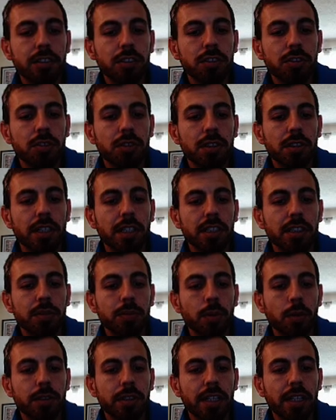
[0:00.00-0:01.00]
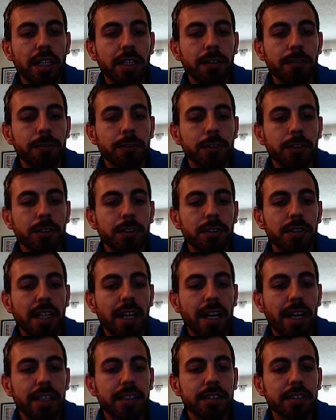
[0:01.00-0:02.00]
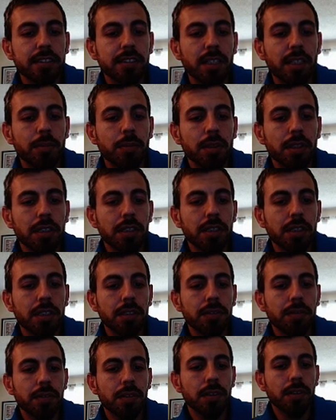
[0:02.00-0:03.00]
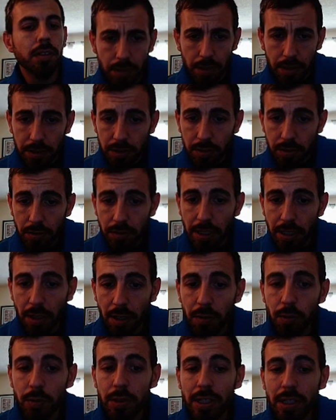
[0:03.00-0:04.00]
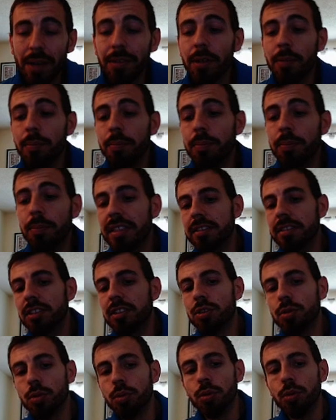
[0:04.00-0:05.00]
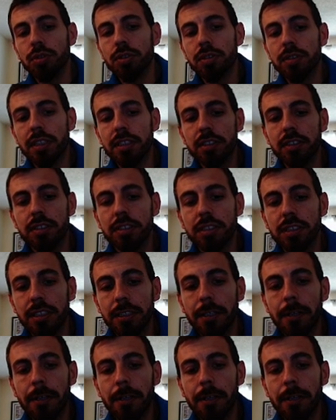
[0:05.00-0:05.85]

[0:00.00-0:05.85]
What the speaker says: you can export data for your taxes, I believe. So now we have the business tools. Let's see.